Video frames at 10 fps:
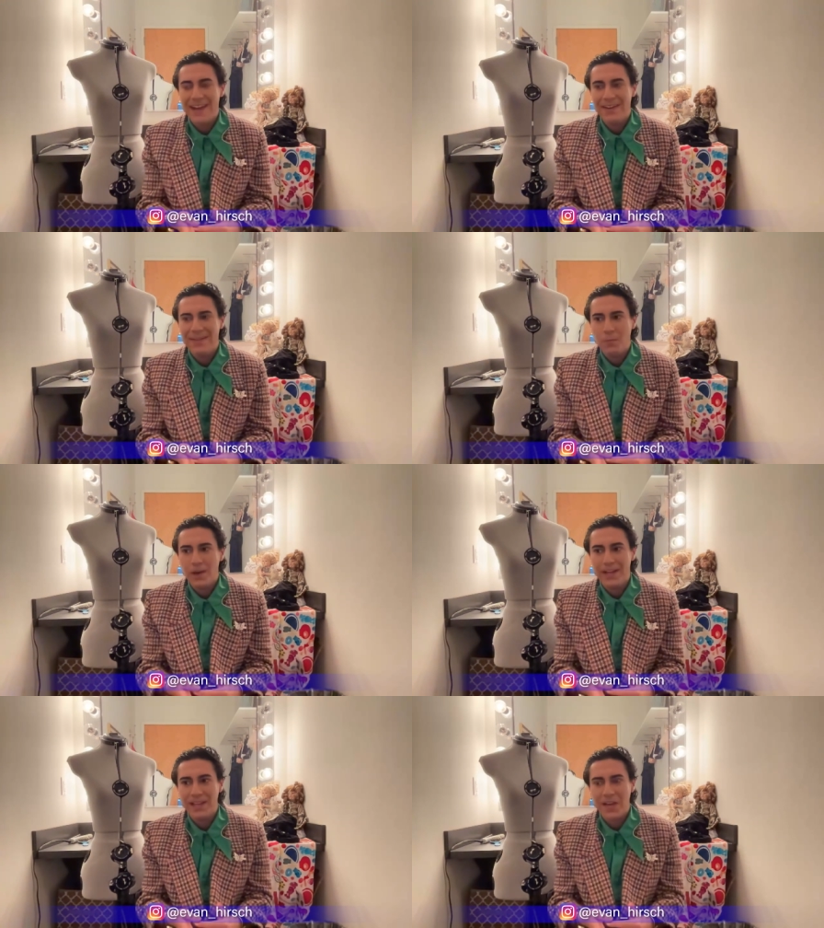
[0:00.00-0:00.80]
And
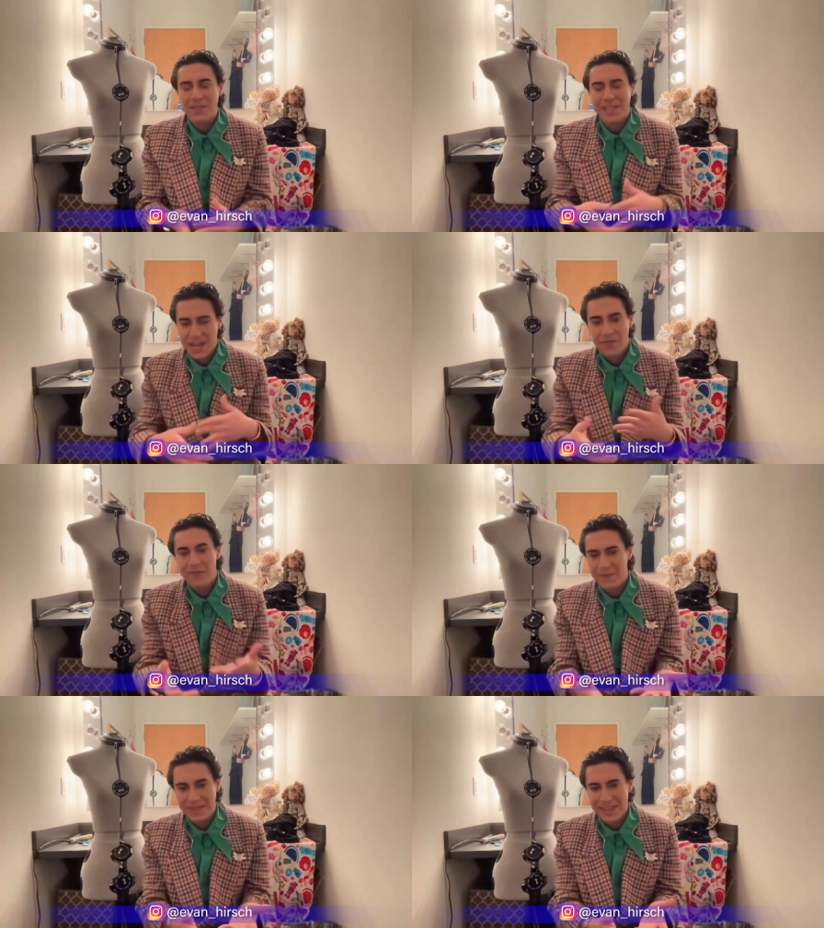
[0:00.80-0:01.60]
what I love is that
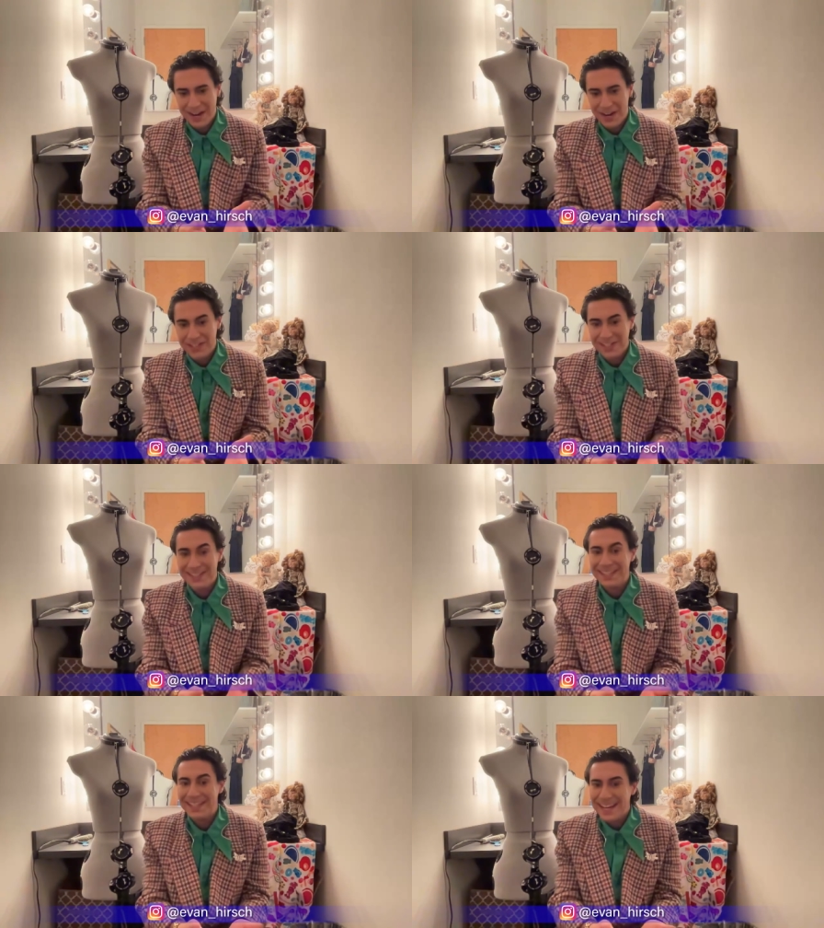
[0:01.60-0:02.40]
you've been there to
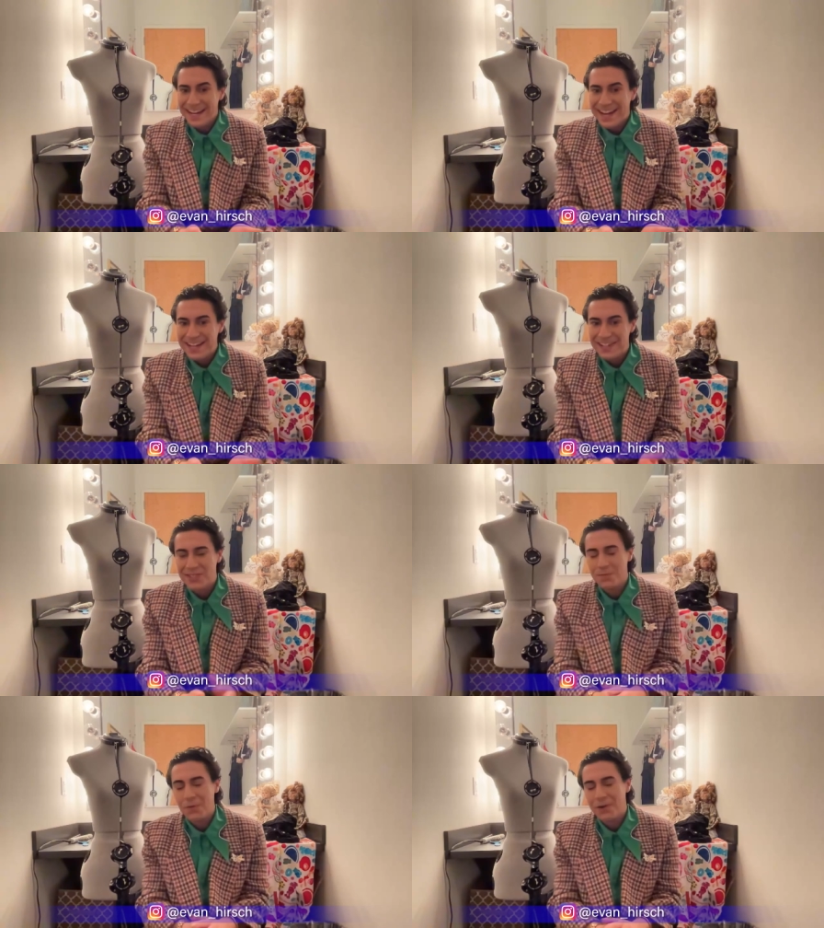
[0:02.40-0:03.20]
see it and to
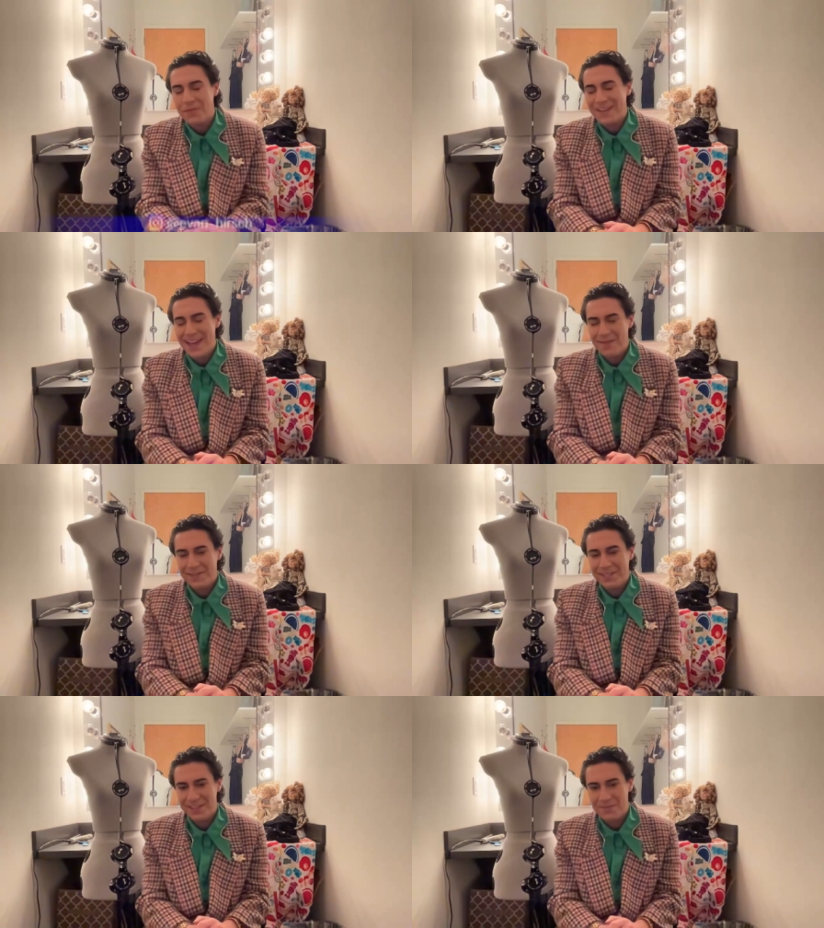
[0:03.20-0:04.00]
support me
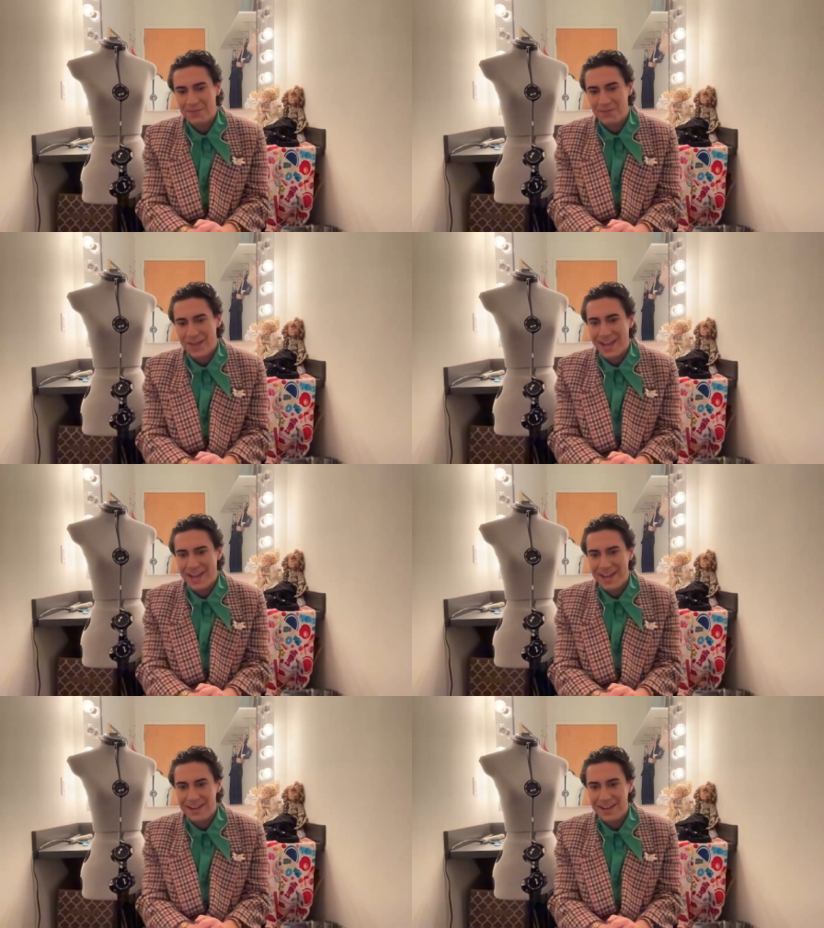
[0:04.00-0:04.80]
every step of the way.
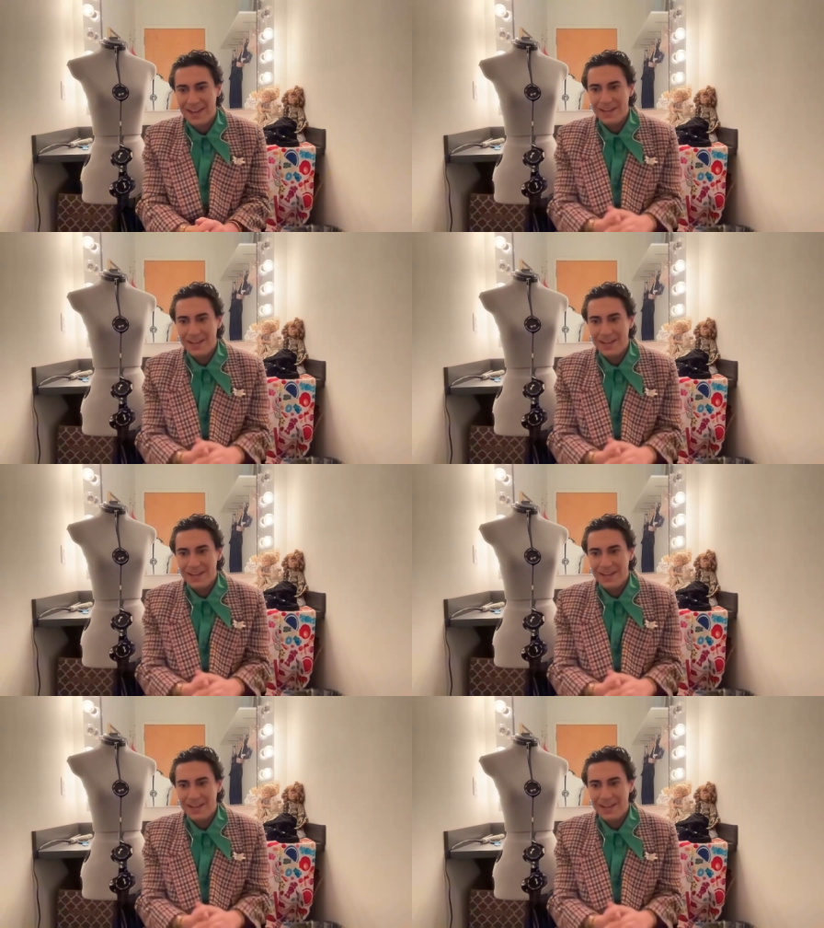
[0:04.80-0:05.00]
And